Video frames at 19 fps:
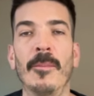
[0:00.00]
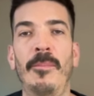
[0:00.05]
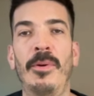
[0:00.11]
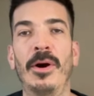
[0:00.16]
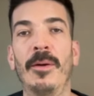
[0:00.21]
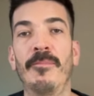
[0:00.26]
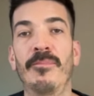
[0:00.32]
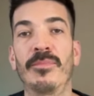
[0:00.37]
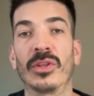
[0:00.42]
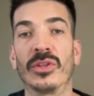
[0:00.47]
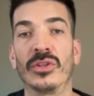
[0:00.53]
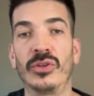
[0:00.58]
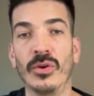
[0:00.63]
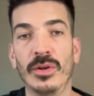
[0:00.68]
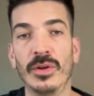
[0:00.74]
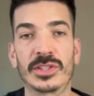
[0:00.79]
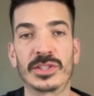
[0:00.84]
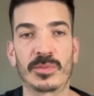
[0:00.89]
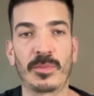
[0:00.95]
but
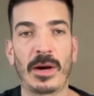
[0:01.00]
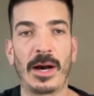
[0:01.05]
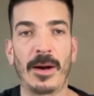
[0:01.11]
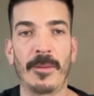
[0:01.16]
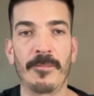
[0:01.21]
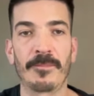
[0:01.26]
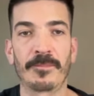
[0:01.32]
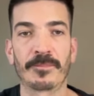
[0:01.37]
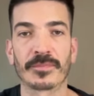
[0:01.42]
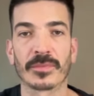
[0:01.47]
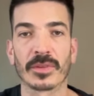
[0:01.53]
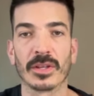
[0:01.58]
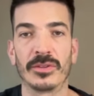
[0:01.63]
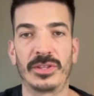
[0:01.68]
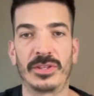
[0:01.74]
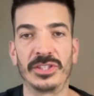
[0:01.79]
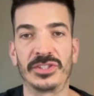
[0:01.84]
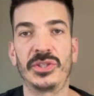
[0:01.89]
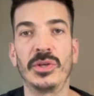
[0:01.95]
Uniswap
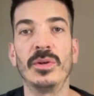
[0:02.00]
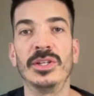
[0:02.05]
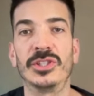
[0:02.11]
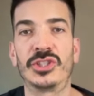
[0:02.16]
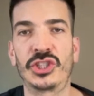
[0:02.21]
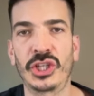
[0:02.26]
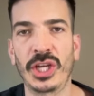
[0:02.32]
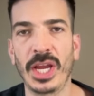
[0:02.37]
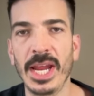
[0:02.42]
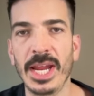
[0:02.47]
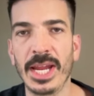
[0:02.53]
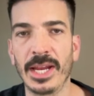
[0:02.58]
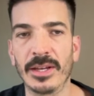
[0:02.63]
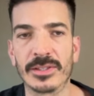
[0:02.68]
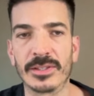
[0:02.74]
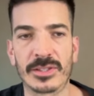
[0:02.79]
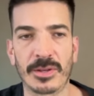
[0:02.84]
this Unichain,